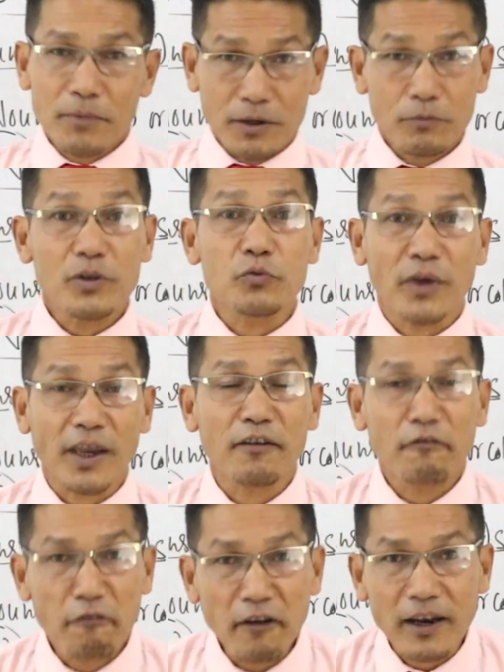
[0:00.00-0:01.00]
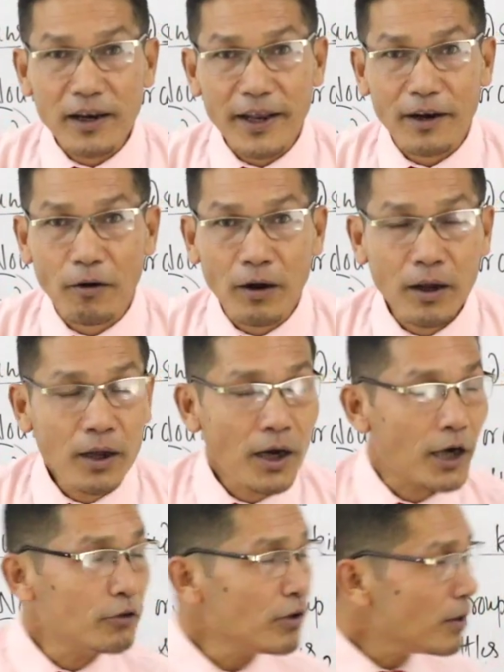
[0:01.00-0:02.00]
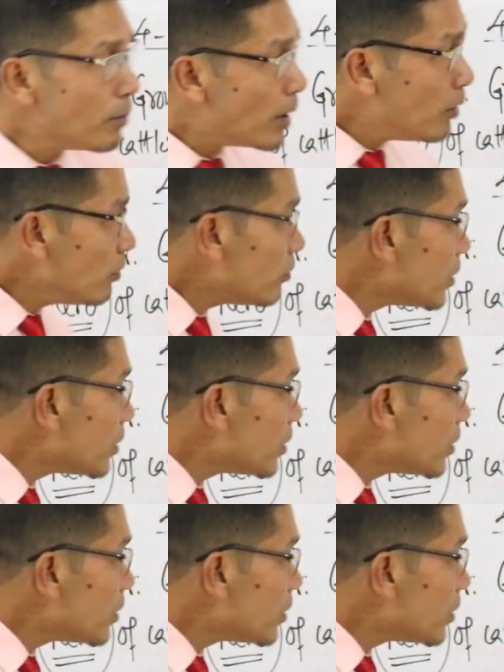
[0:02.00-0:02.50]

but which we can feel adugi manung du